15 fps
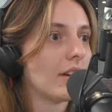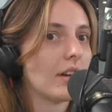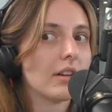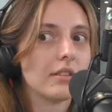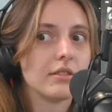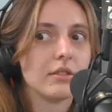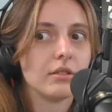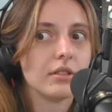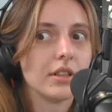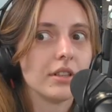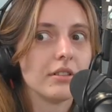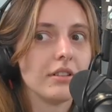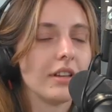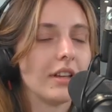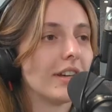And so
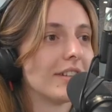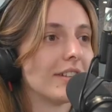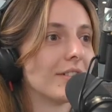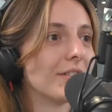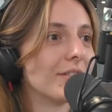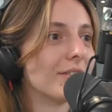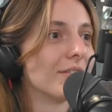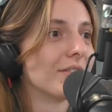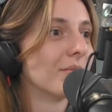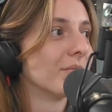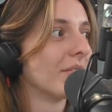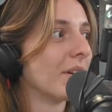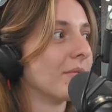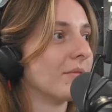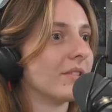here like
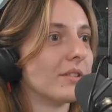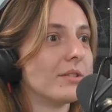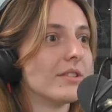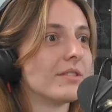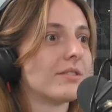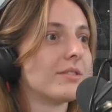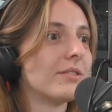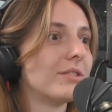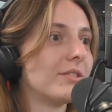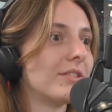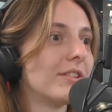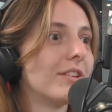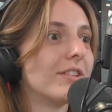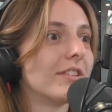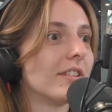sometimes there is
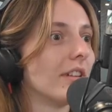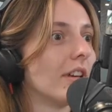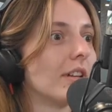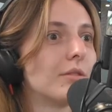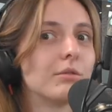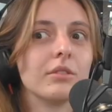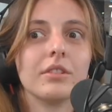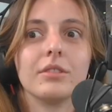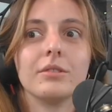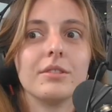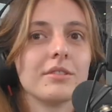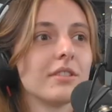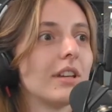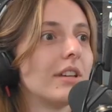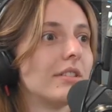students like 1 hour
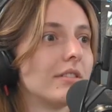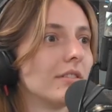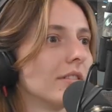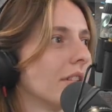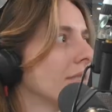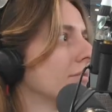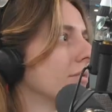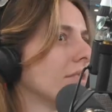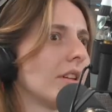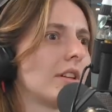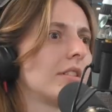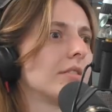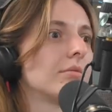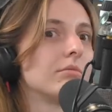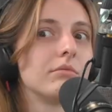later, and we're
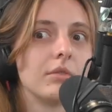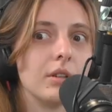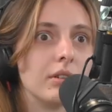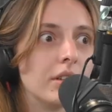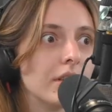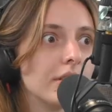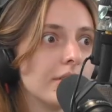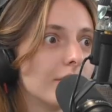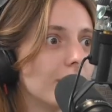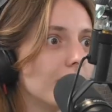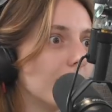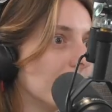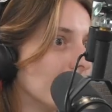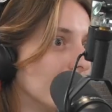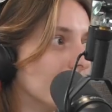like, okay, so you
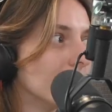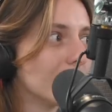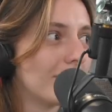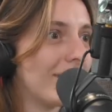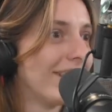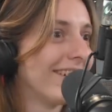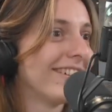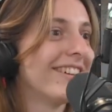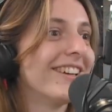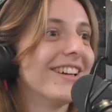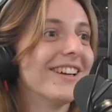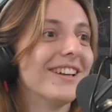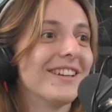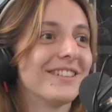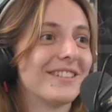can go. Okay.
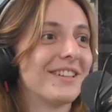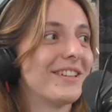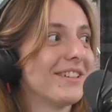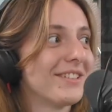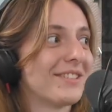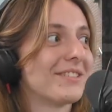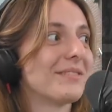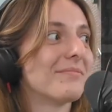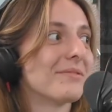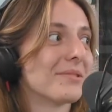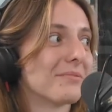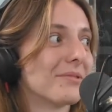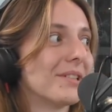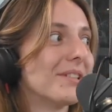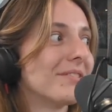That seems
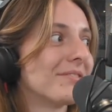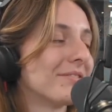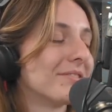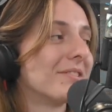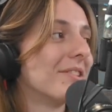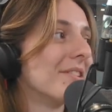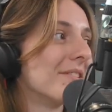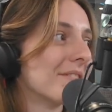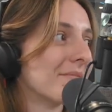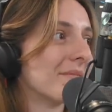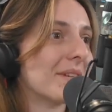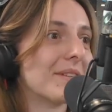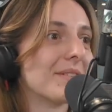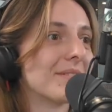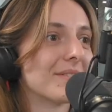weird for us
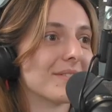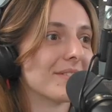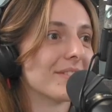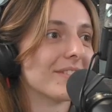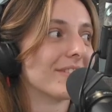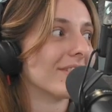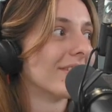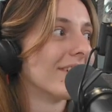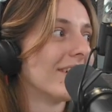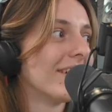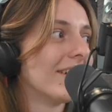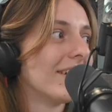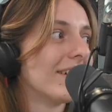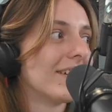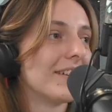because
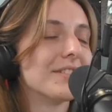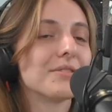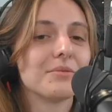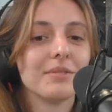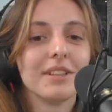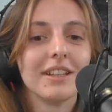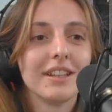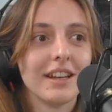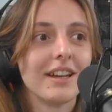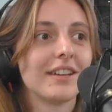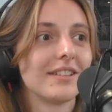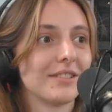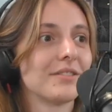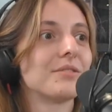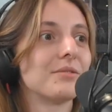it's really
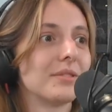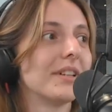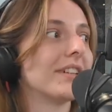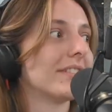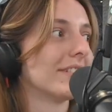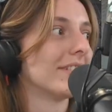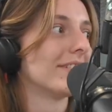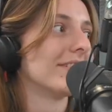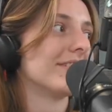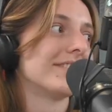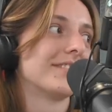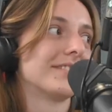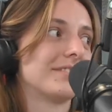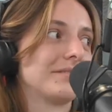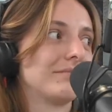like strict
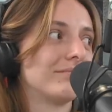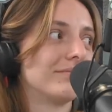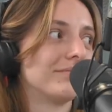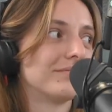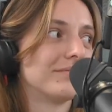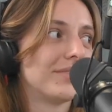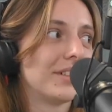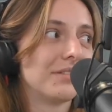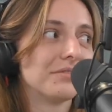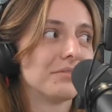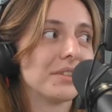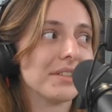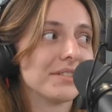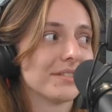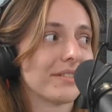in
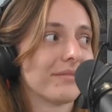France.